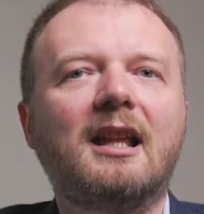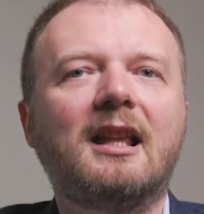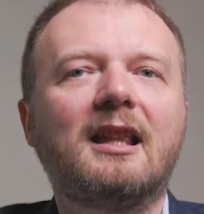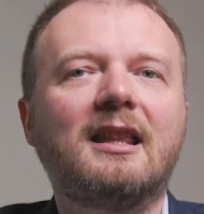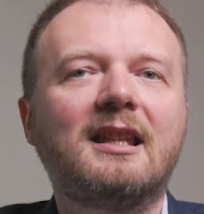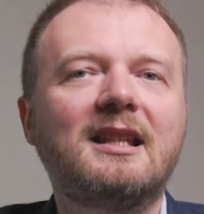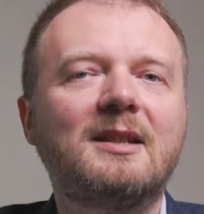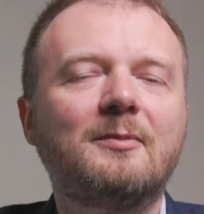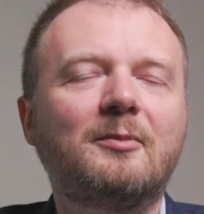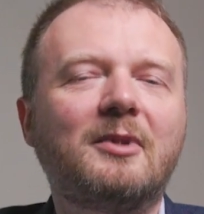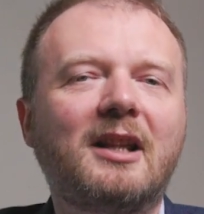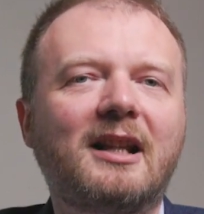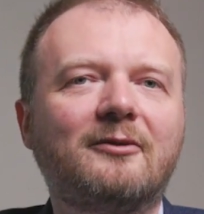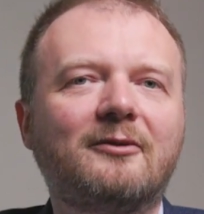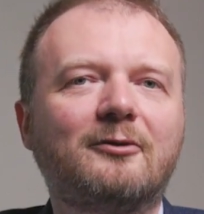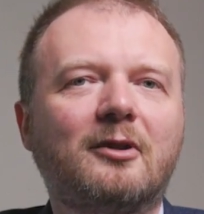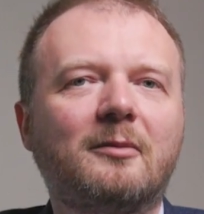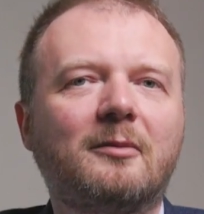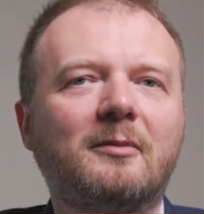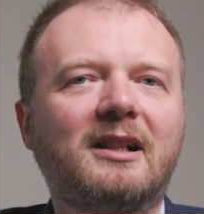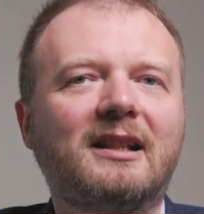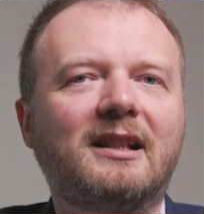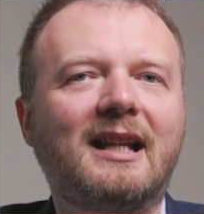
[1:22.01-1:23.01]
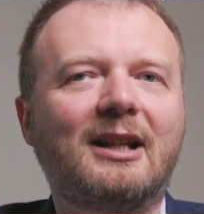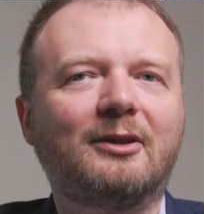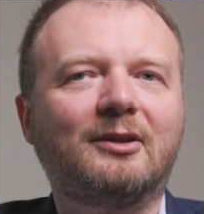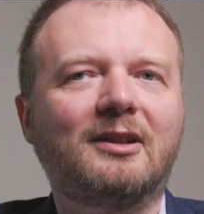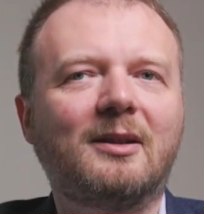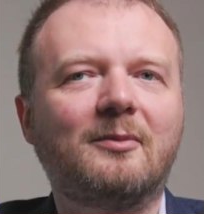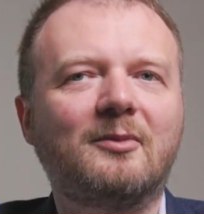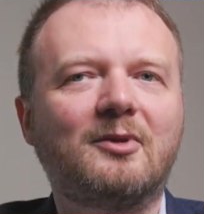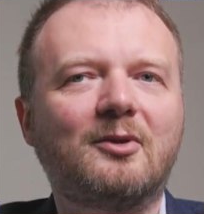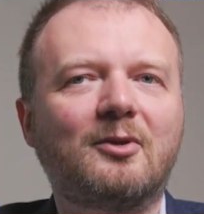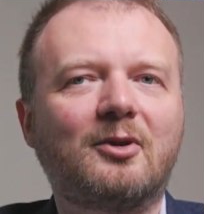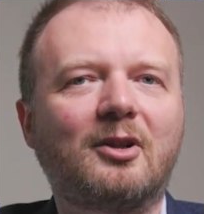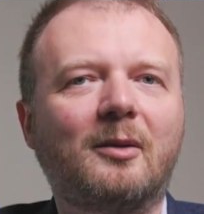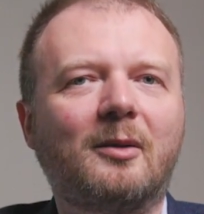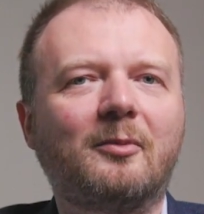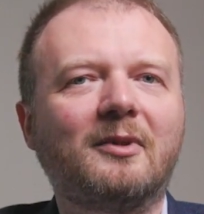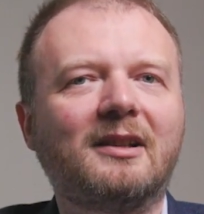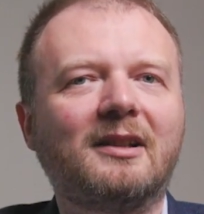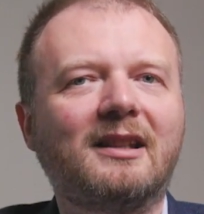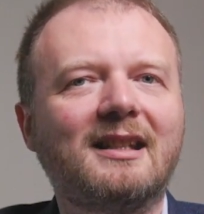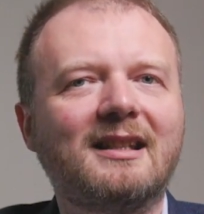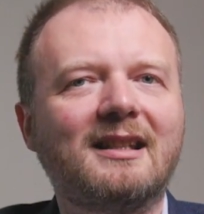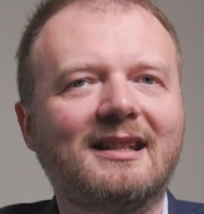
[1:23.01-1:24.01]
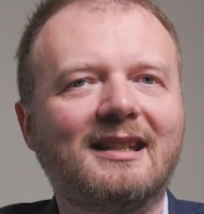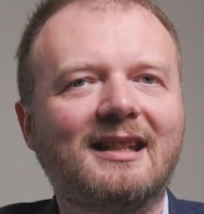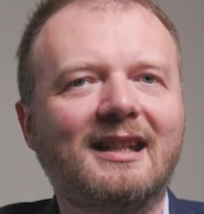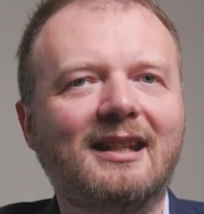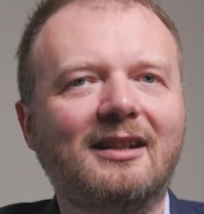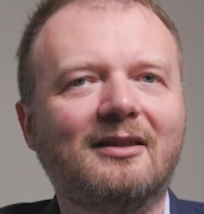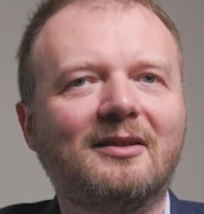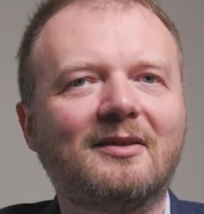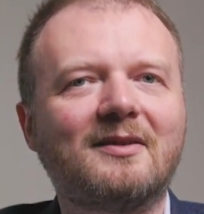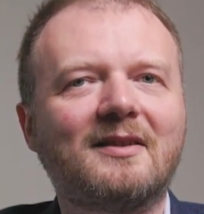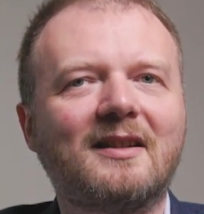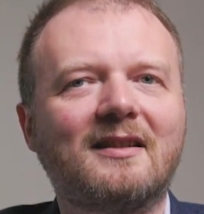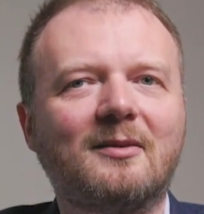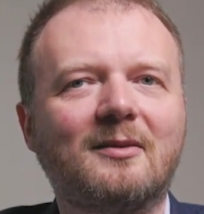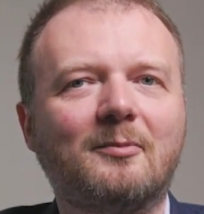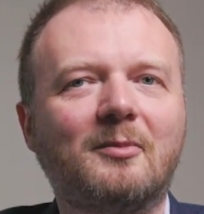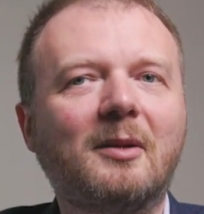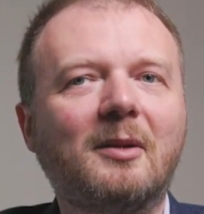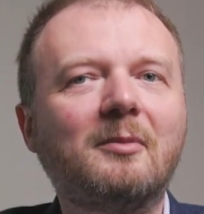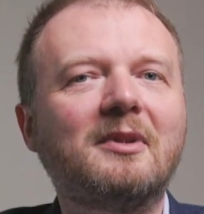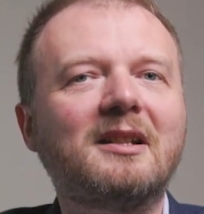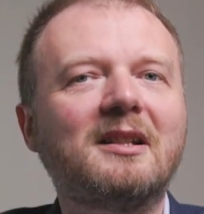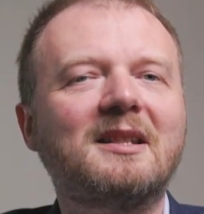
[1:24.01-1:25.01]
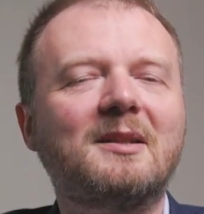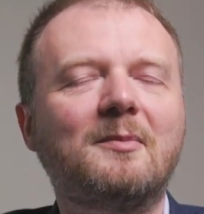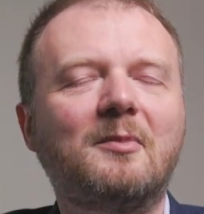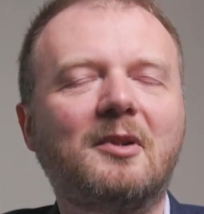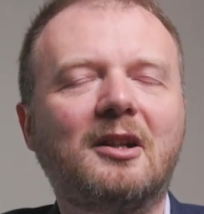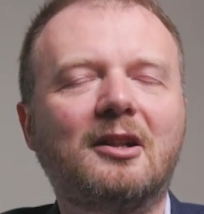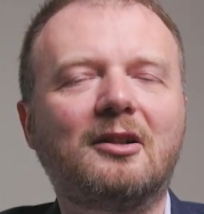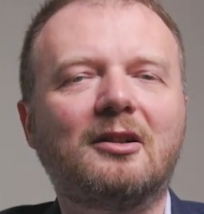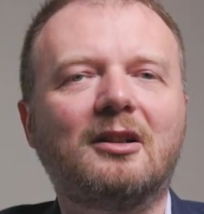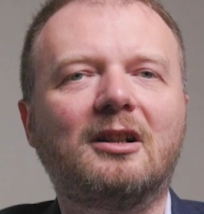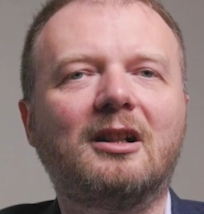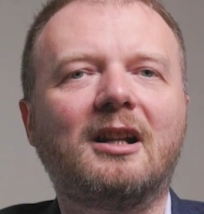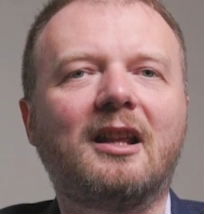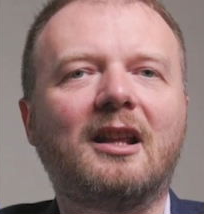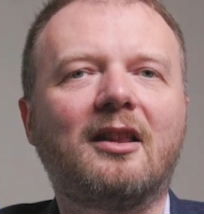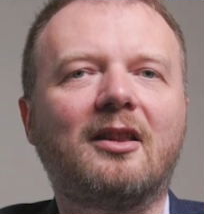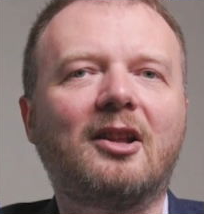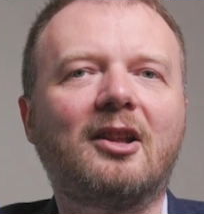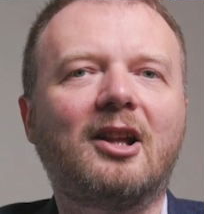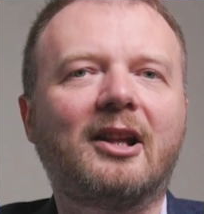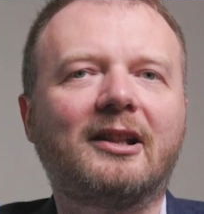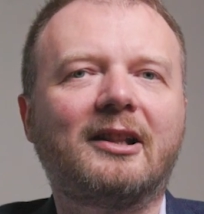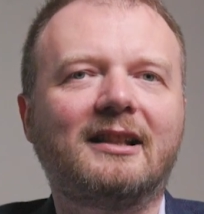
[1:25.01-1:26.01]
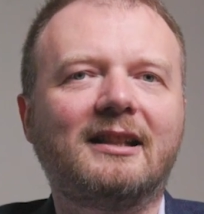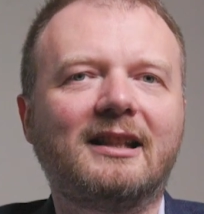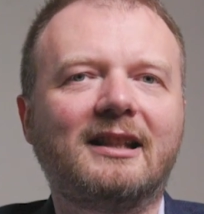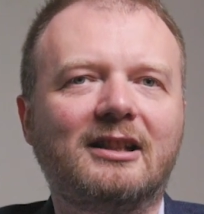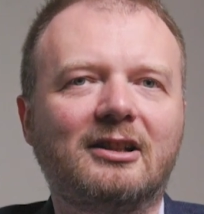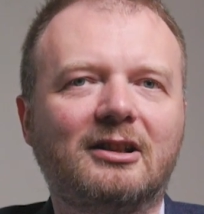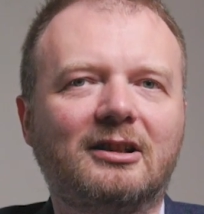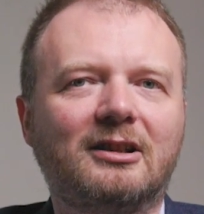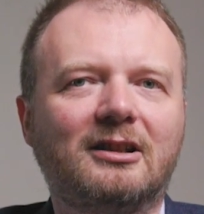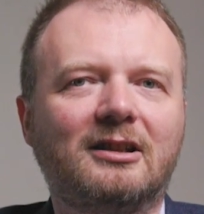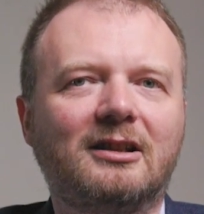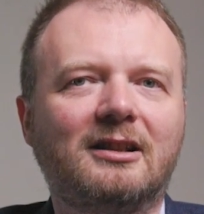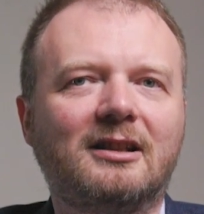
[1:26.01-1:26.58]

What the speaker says: This platform allowed him to sharpen his skills as a public speaker and thought leader.